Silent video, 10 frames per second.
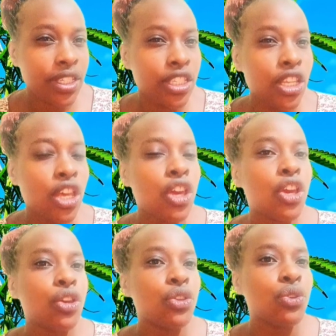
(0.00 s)
you
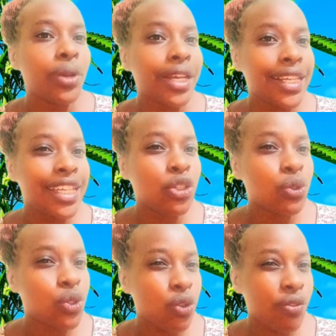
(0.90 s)
clean your
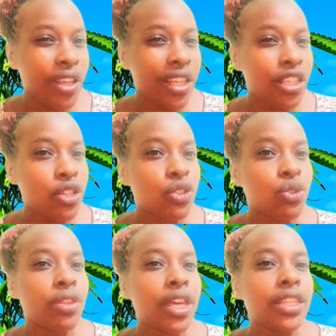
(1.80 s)
shovel so that the
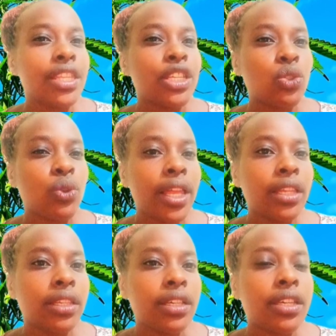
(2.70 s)
soil in the
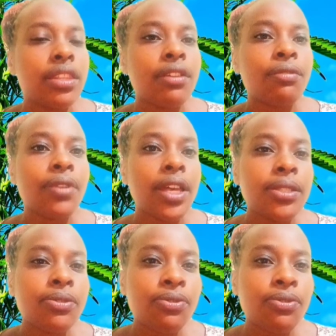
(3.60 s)
first feet